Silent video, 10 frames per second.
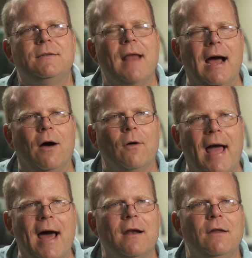how
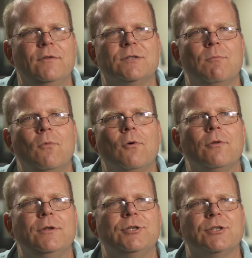additive is
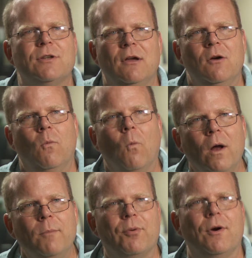more than just
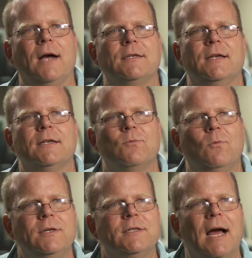one process,
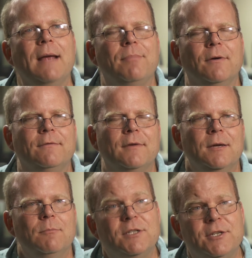one type of
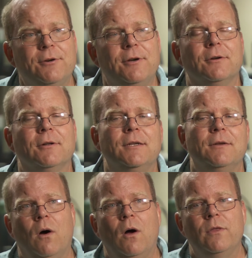material.
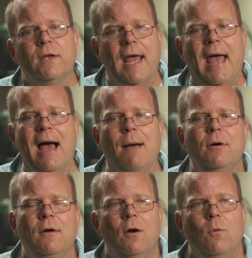And on the
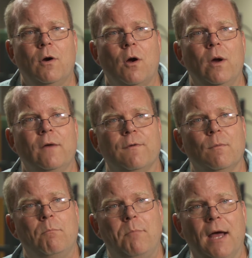cab, we're going
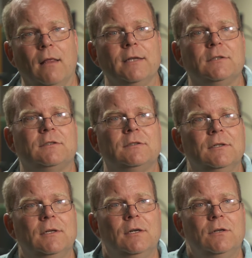from pellets
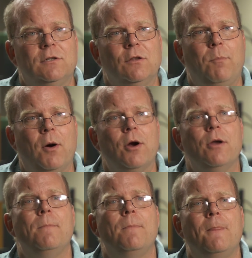to the part,